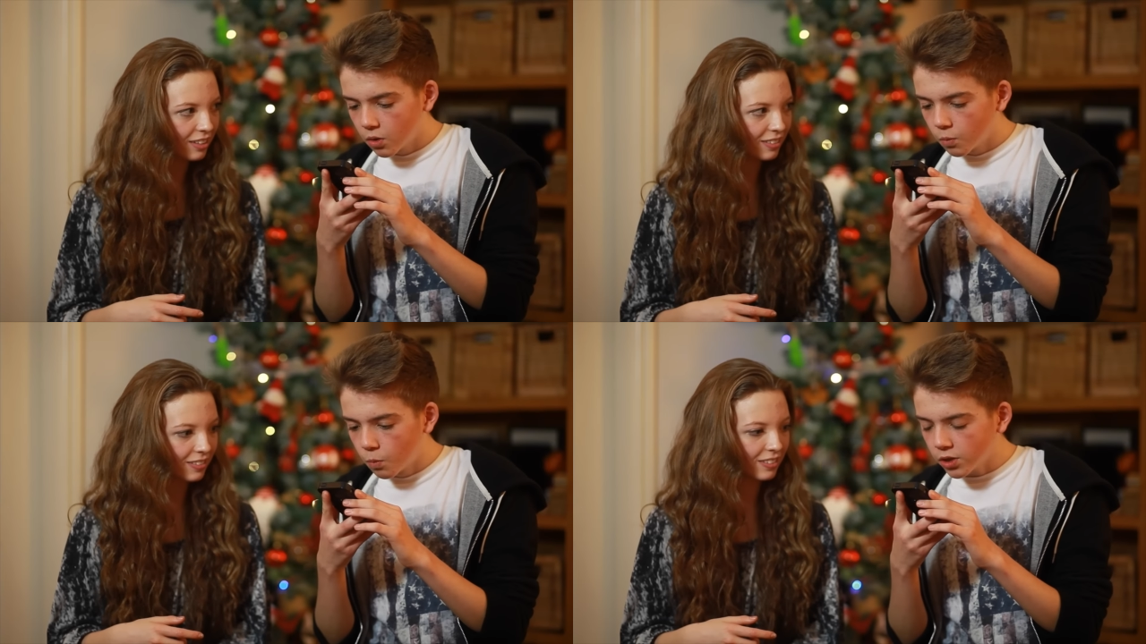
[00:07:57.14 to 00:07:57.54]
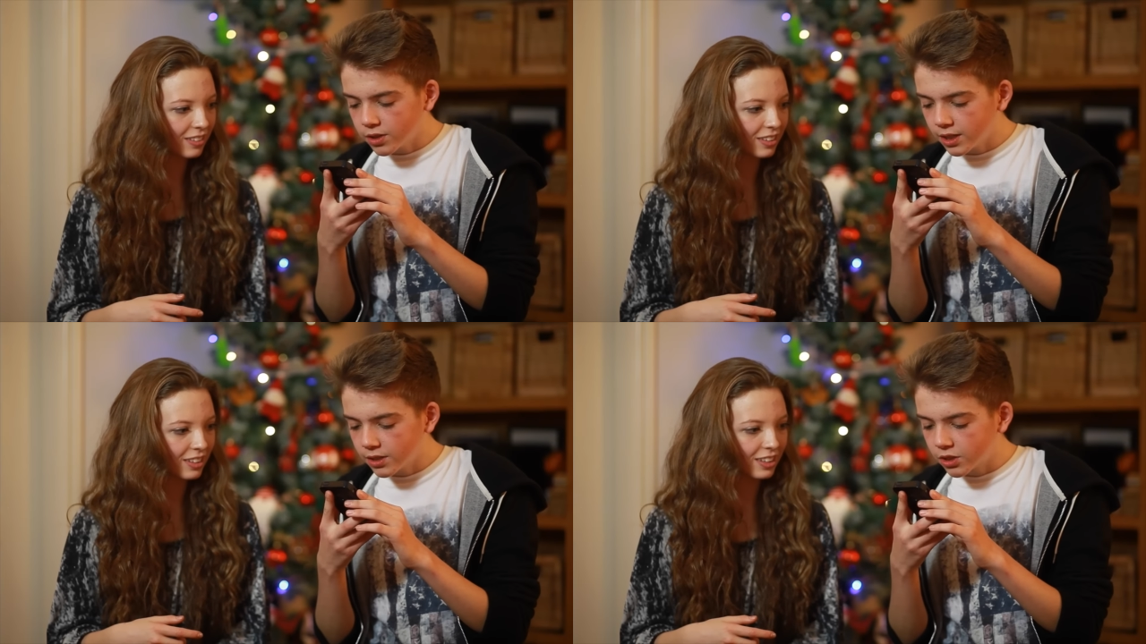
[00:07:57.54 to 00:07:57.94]
Speaker 1: what
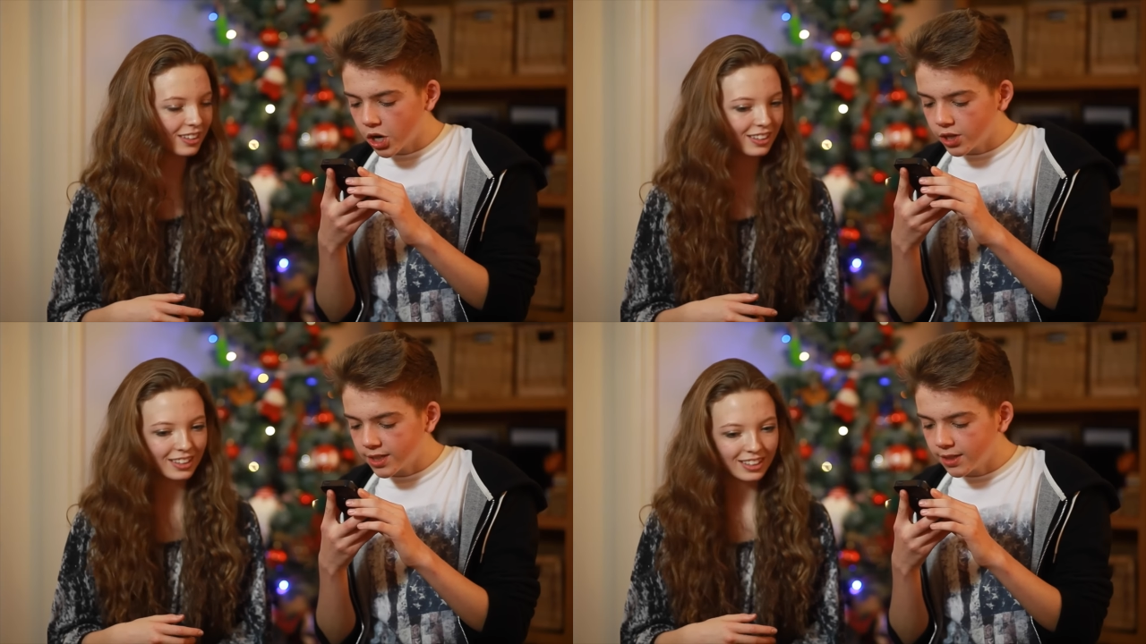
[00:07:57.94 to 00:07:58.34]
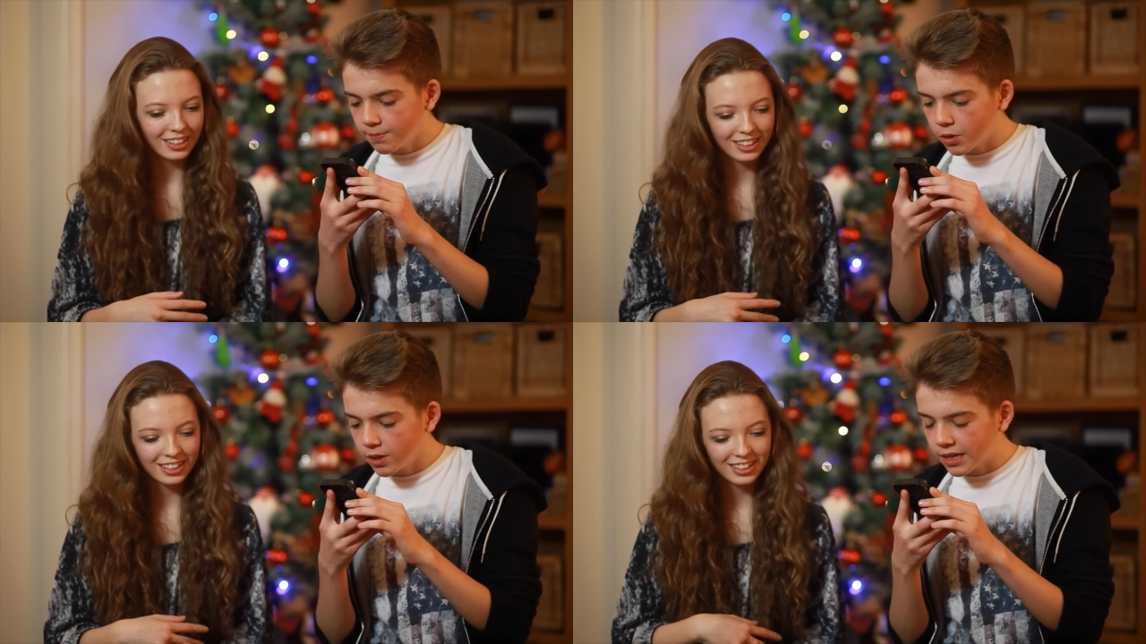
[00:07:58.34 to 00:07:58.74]
is
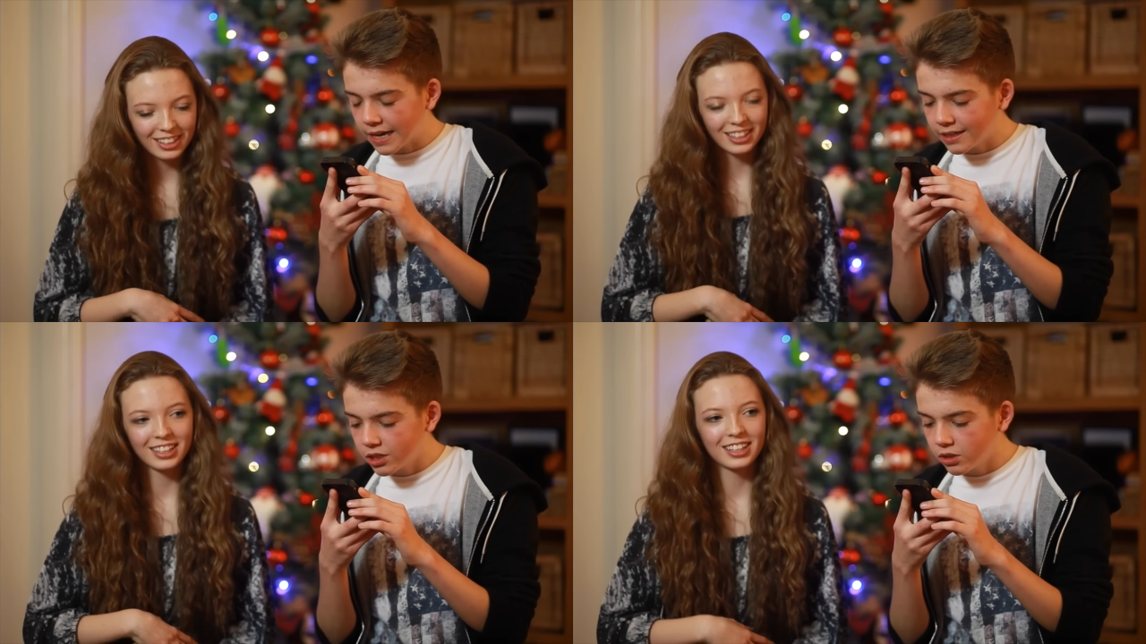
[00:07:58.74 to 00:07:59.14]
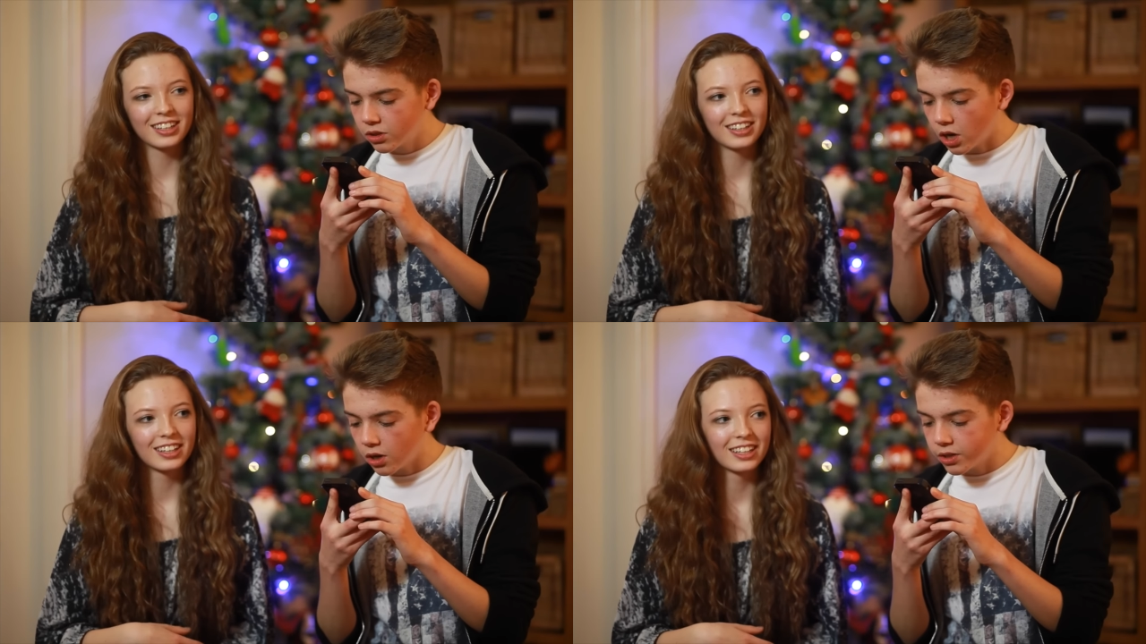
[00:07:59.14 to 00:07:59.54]

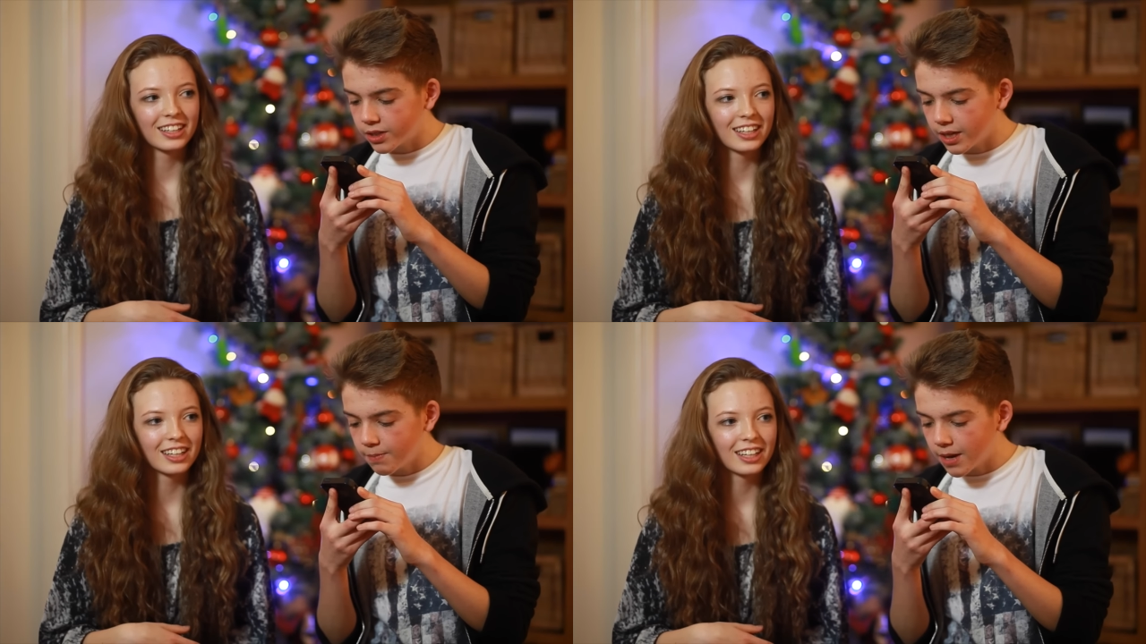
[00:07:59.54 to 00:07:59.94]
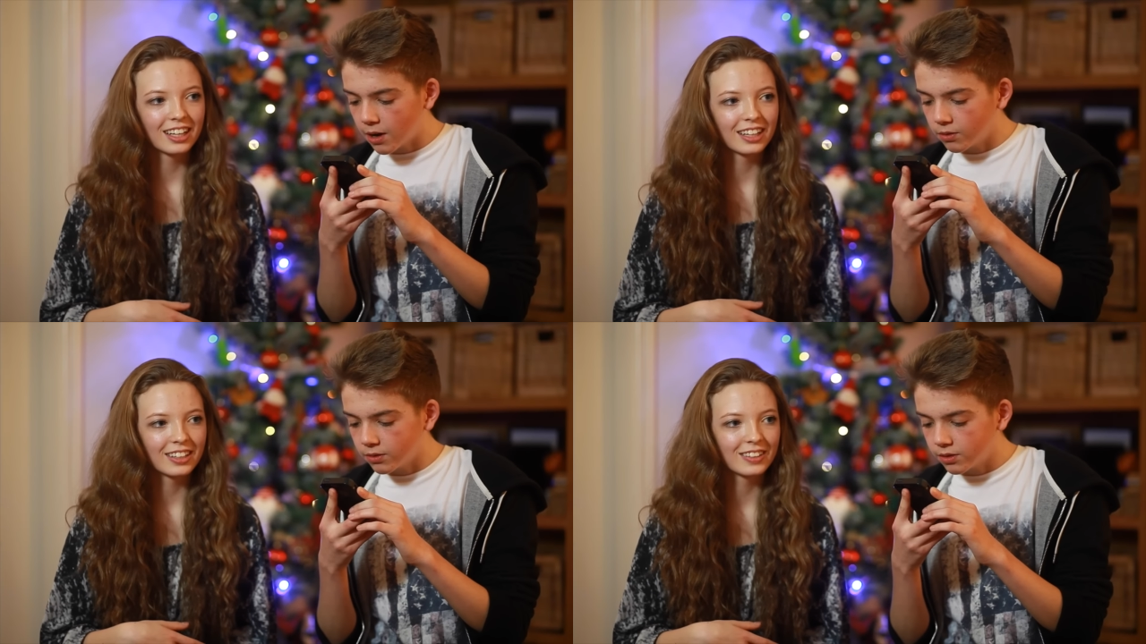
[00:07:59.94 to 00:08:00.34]
$13.92 in
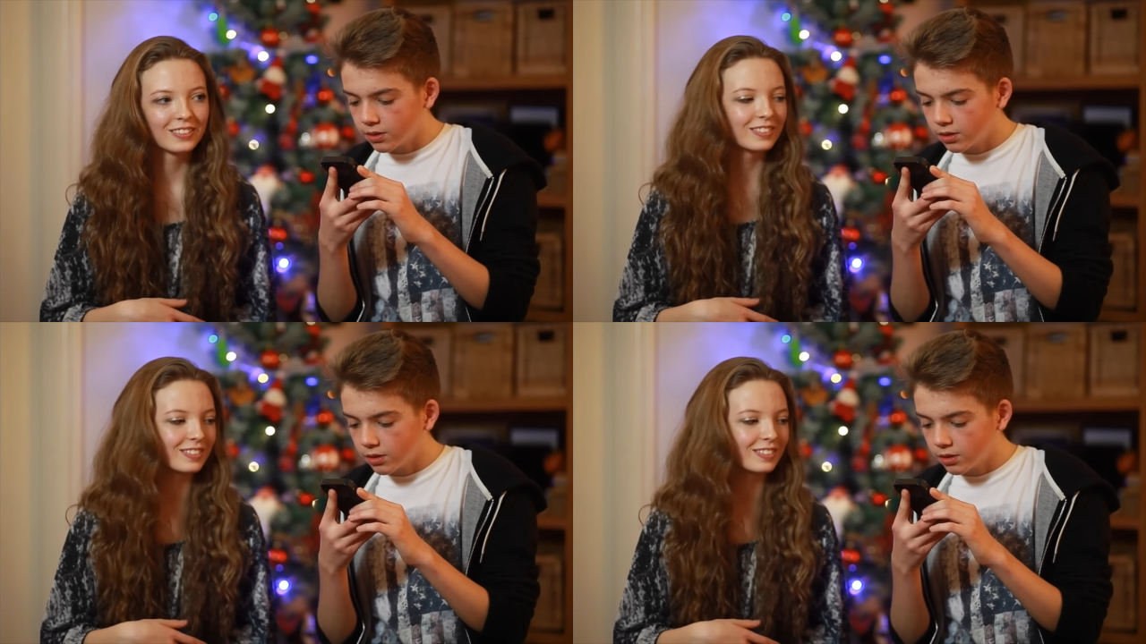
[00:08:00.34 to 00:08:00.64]
pounds?